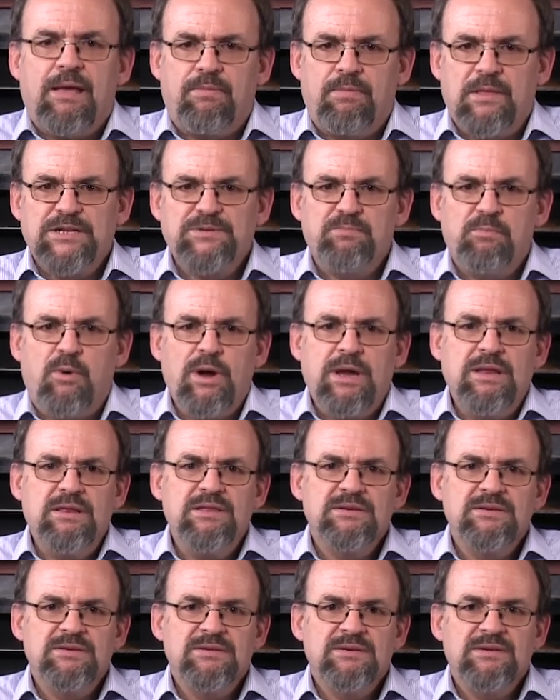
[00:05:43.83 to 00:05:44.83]
at this
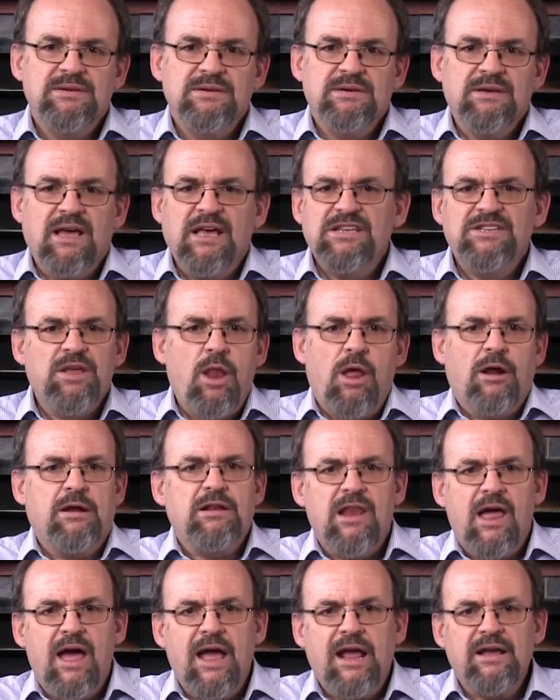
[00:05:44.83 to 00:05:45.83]
point, is a
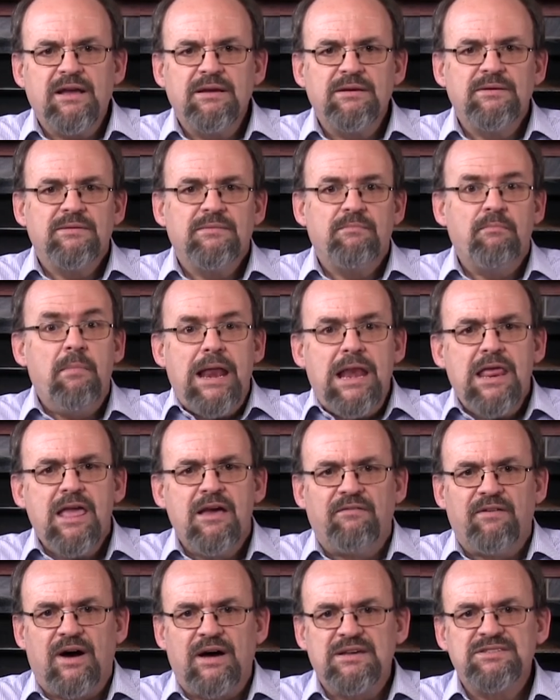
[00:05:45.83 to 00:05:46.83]
lot like
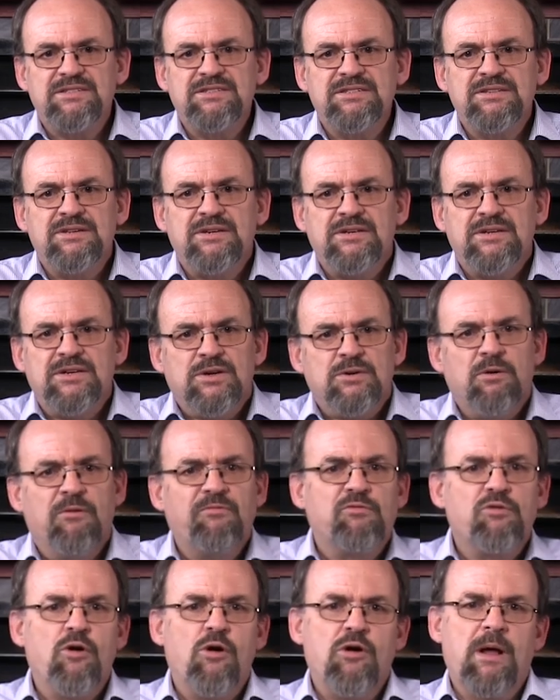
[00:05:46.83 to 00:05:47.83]
many of us who
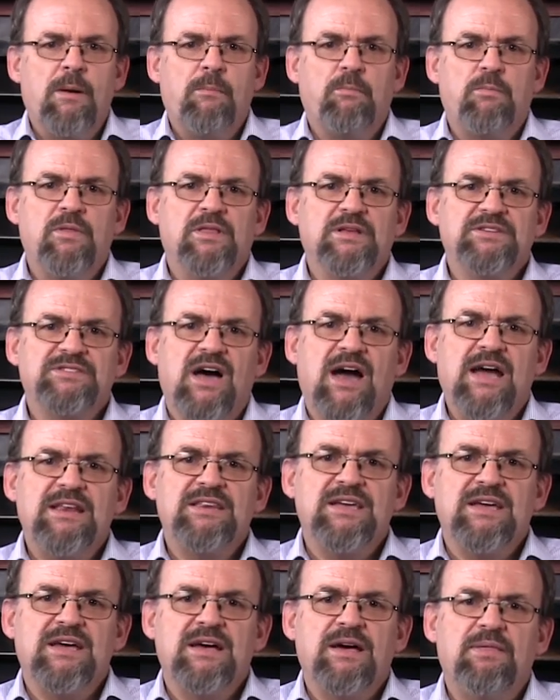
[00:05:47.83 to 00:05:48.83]
have grown up with this
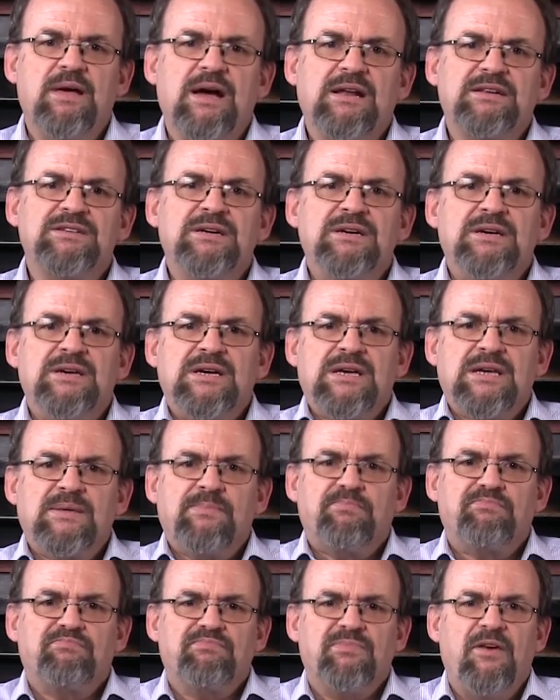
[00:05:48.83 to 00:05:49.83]
idea that
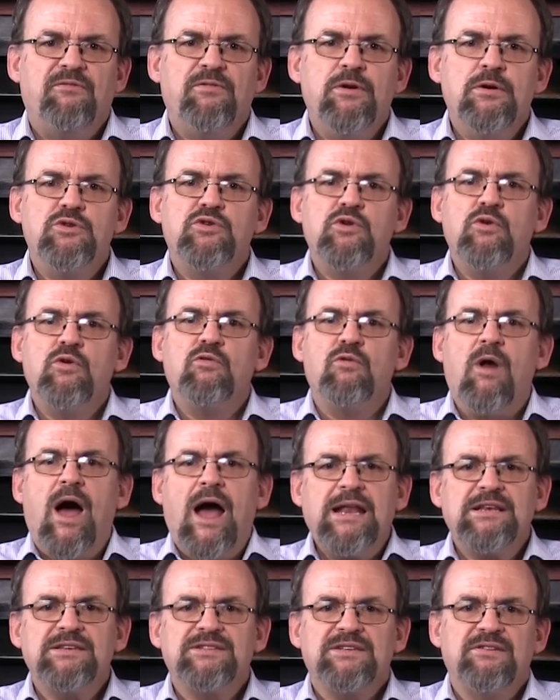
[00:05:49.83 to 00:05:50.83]
if you do
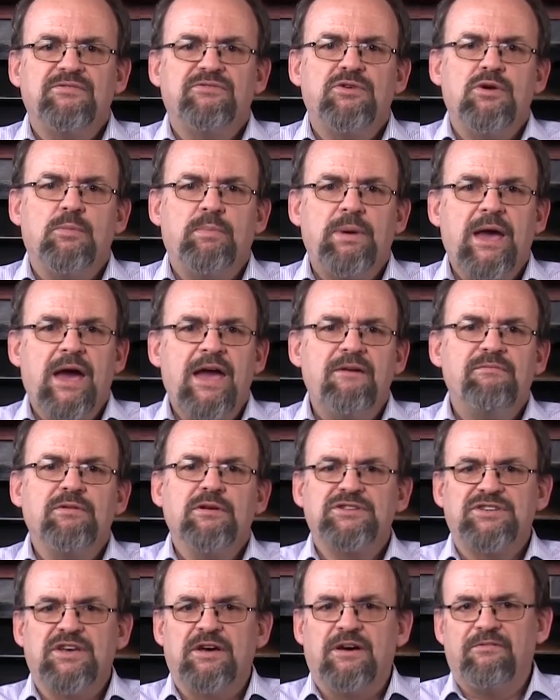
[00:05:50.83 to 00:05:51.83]
right, if you behave
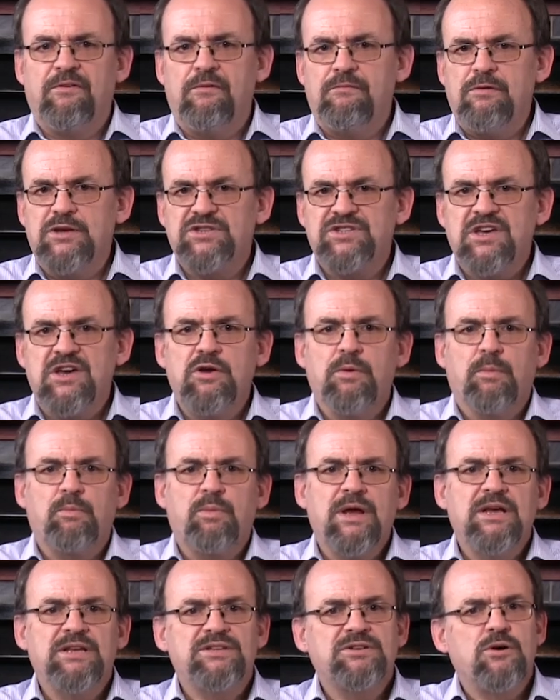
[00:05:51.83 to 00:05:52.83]
yourself, if you say your
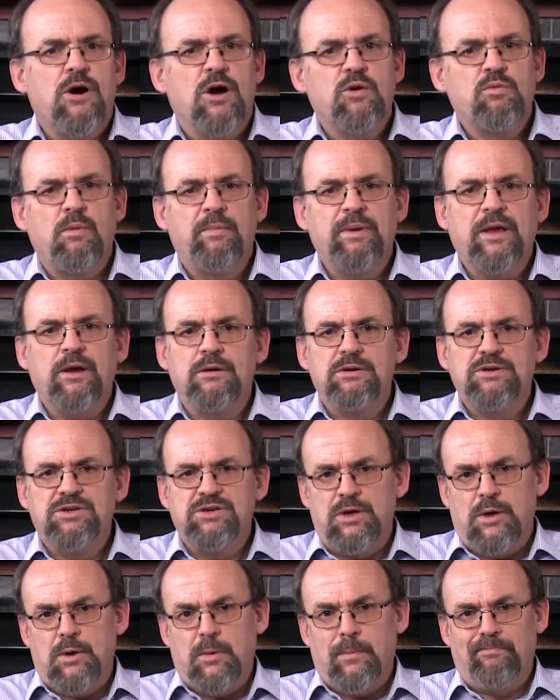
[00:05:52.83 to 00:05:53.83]
prayers, God will be good
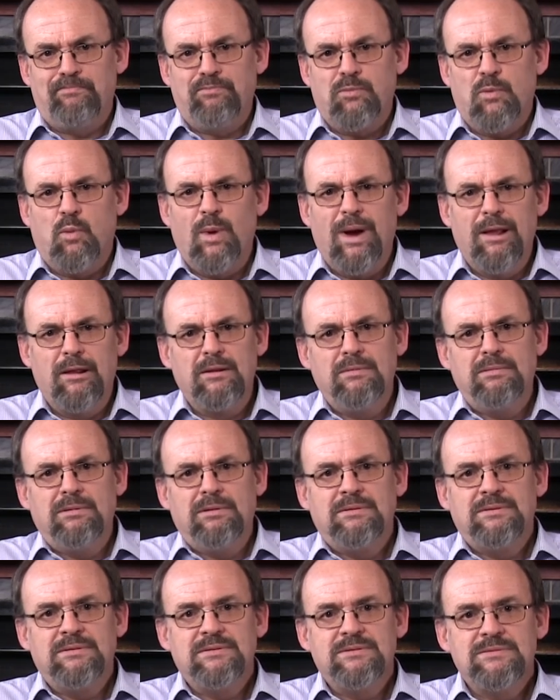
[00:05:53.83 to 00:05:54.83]
to you. Well,
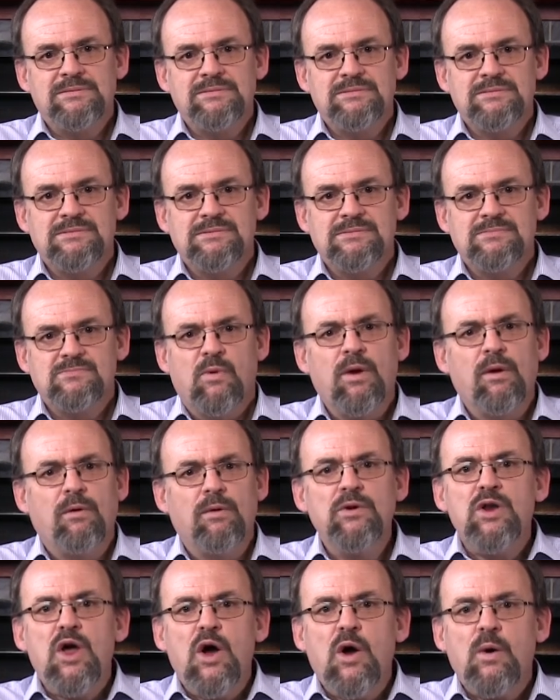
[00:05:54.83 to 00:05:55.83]
we
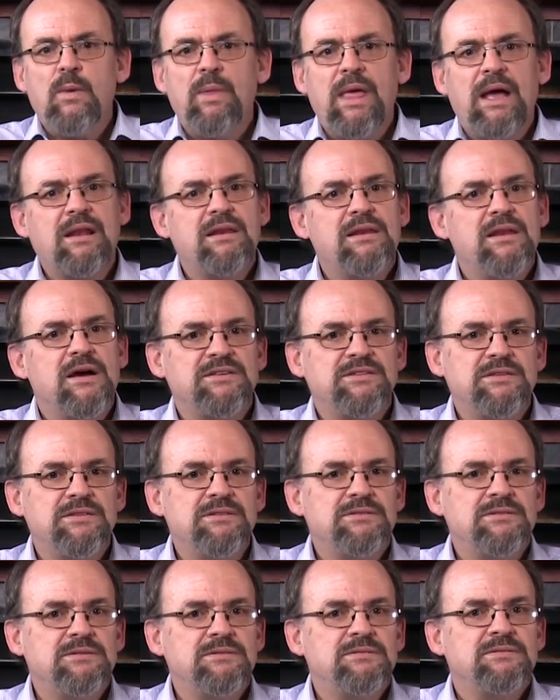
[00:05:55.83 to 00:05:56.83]
all know that
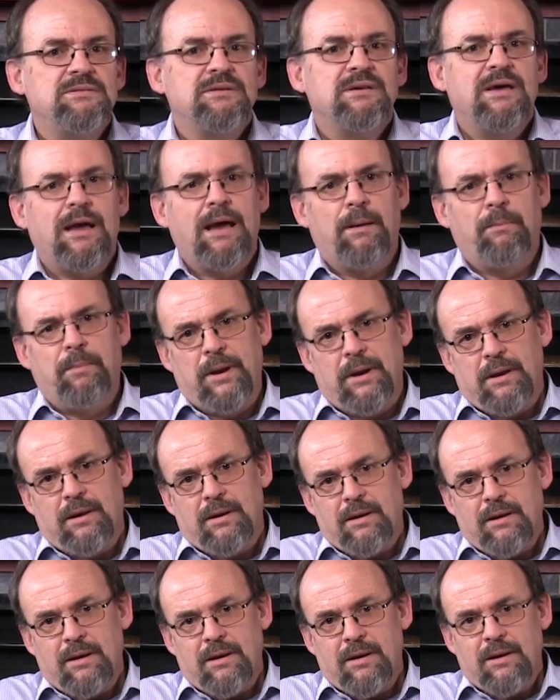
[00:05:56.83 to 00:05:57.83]
doesn't happen
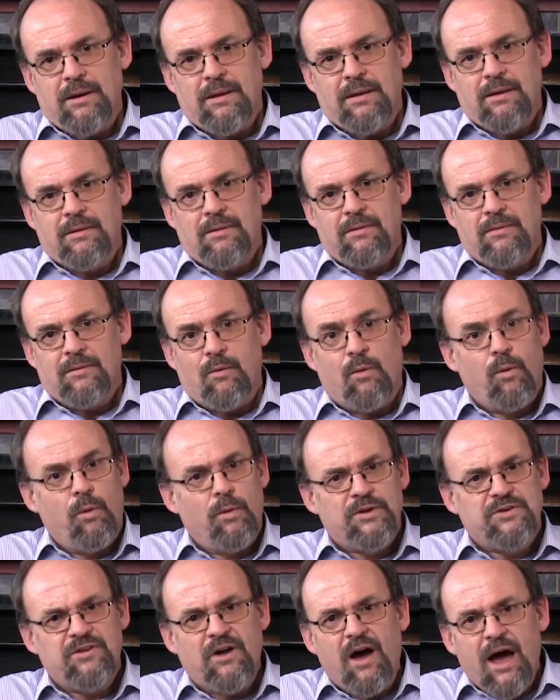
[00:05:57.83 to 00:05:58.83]

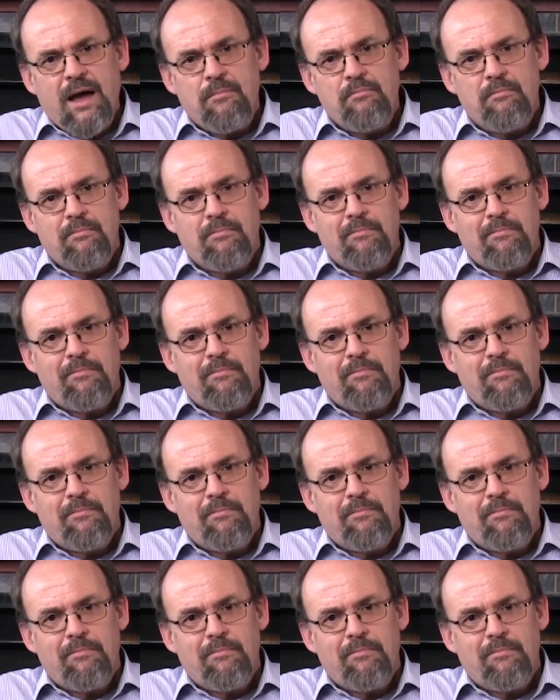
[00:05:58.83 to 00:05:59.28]
all the time.